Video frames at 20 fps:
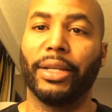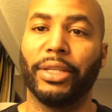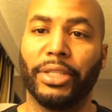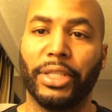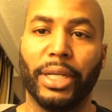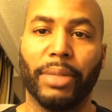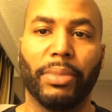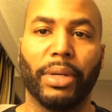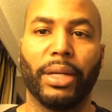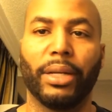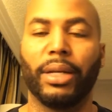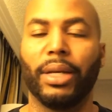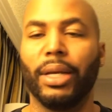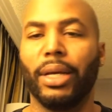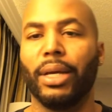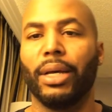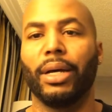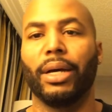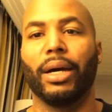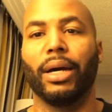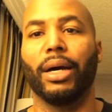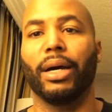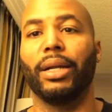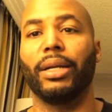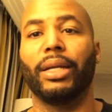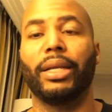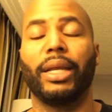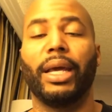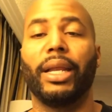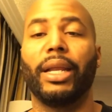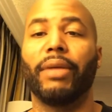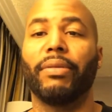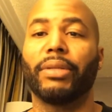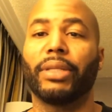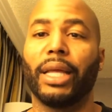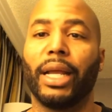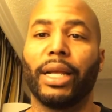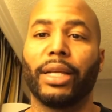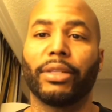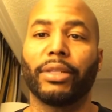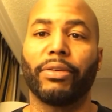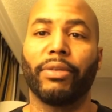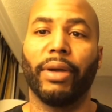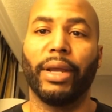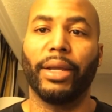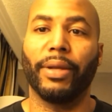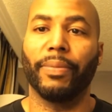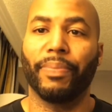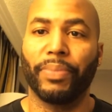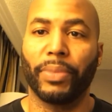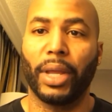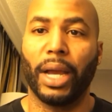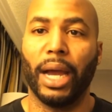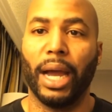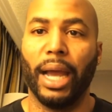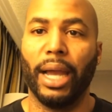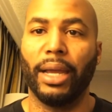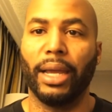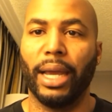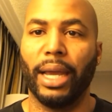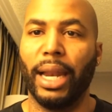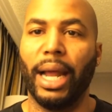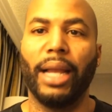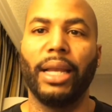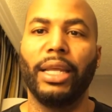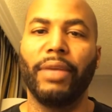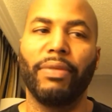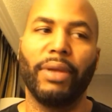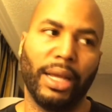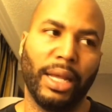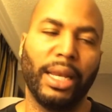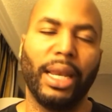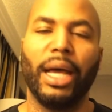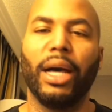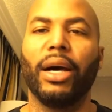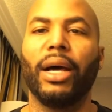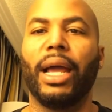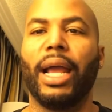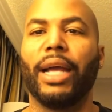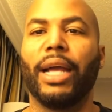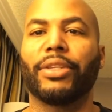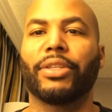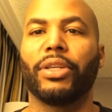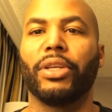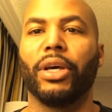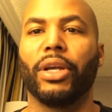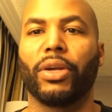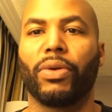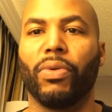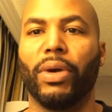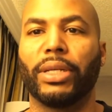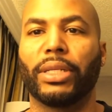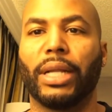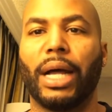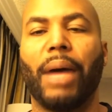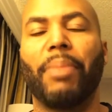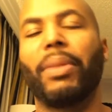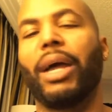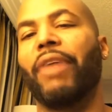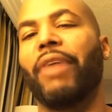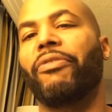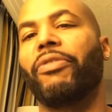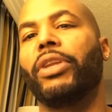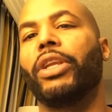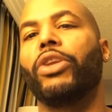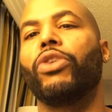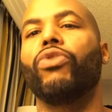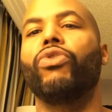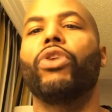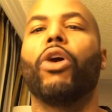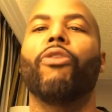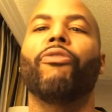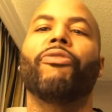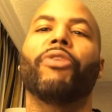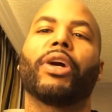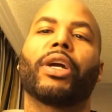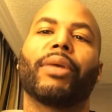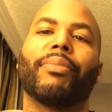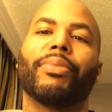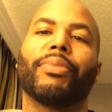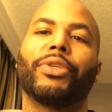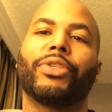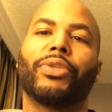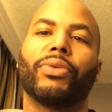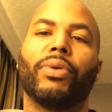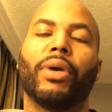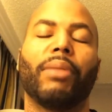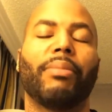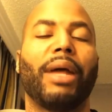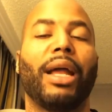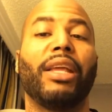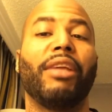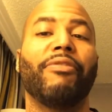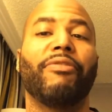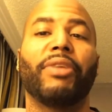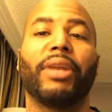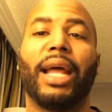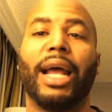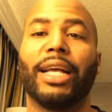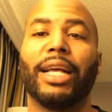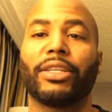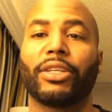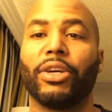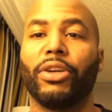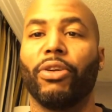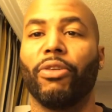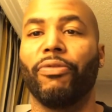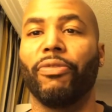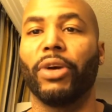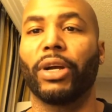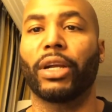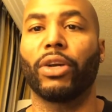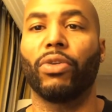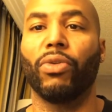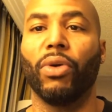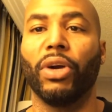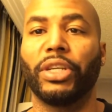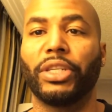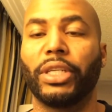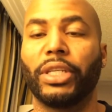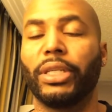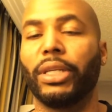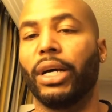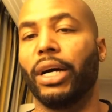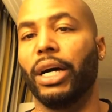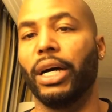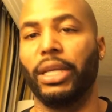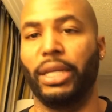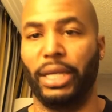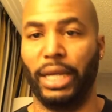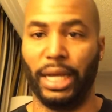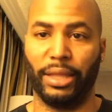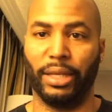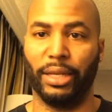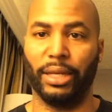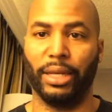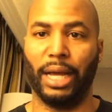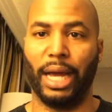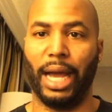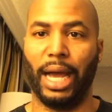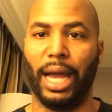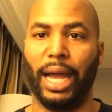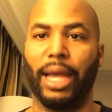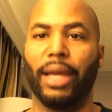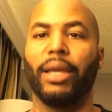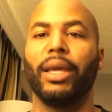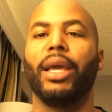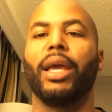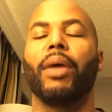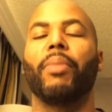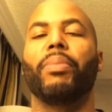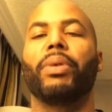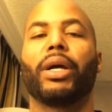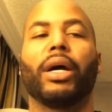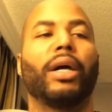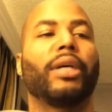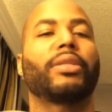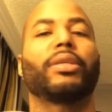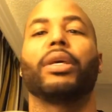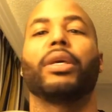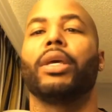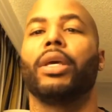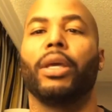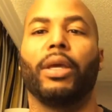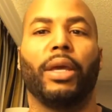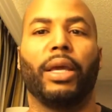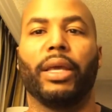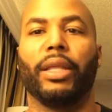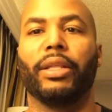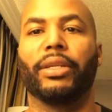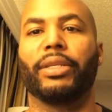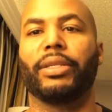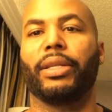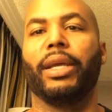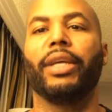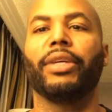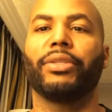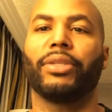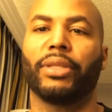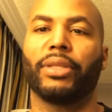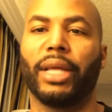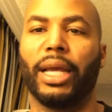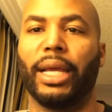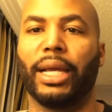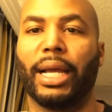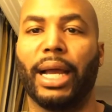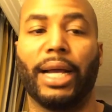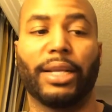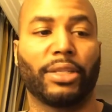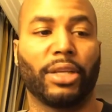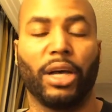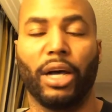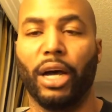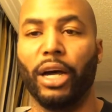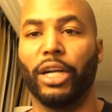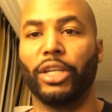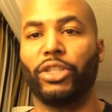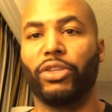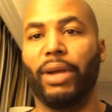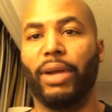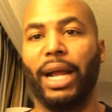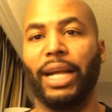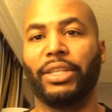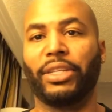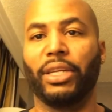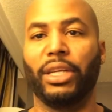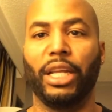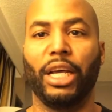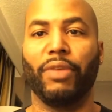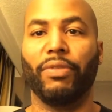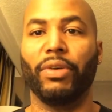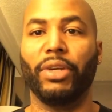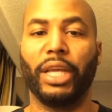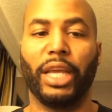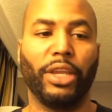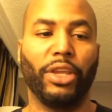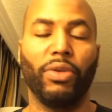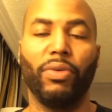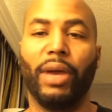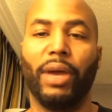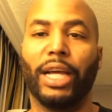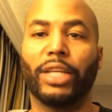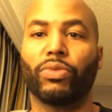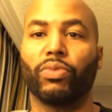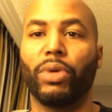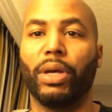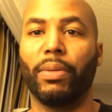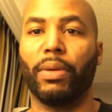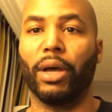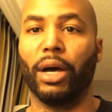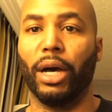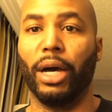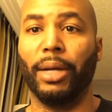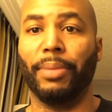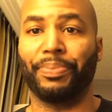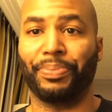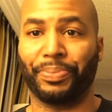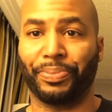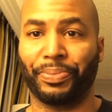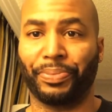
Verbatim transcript: and shit. But other than that, everything is great. All right, and I leave it. At, let her ask another question. I'm not finna do no fucking pursuing. I'm not even finna ask her no fucking question or nothing. All right, because this, here's the thing, guys. Her attraction level in you has went up.